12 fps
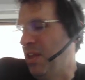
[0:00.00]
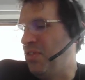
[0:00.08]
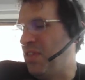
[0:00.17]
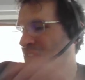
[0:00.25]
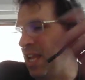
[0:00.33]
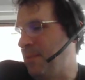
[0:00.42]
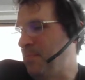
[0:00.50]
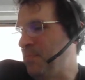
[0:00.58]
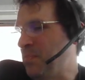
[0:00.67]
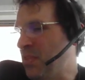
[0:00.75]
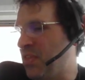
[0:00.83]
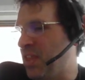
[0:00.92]
The
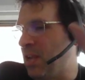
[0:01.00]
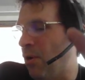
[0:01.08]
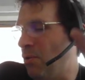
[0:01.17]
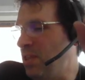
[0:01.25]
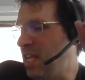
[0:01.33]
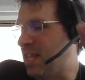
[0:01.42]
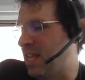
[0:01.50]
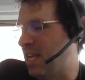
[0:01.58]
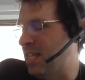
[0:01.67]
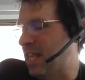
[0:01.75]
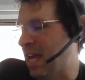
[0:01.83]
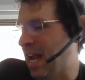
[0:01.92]
only
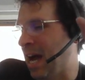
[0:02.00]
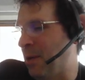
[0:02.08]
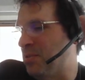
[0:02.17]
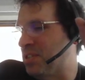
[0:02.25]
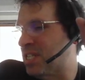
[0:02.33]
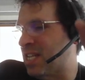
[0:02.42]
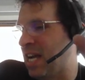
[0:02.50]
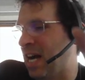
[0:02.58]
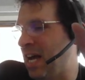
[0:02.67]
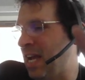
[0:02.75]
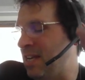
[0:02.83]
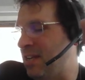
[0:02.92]
thing that I was
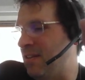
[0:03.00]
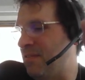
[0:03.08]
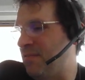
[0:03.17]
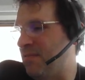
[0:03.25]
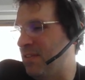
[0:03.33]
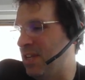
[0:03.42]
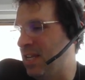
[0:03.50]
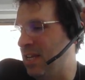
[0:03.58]
kind of,